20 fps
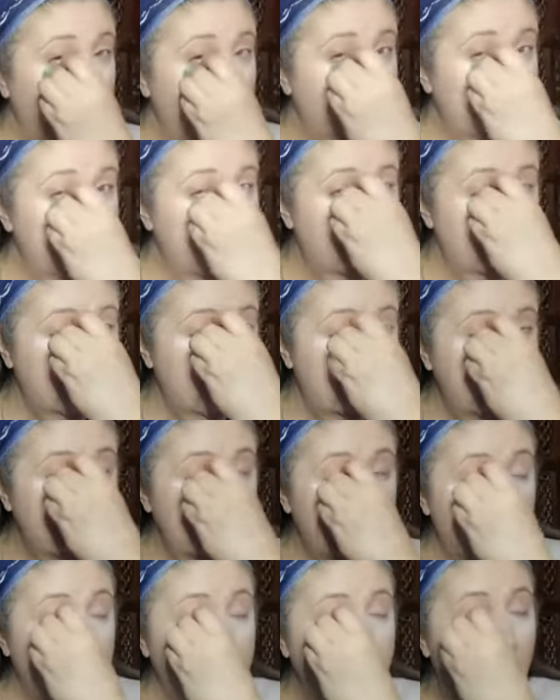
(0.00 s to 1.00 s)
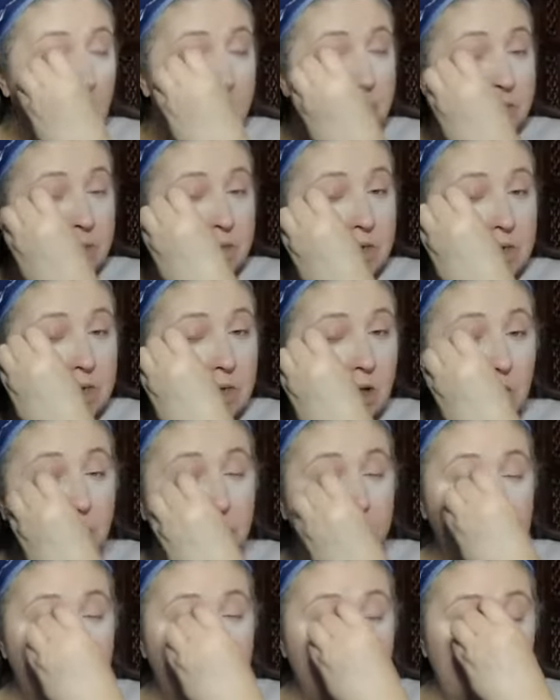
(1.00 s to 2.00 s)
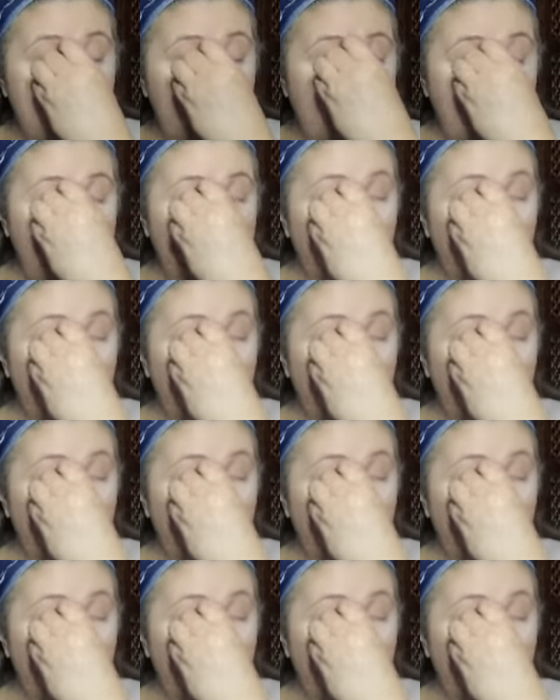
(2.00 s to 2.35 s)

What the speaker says: not discoloration,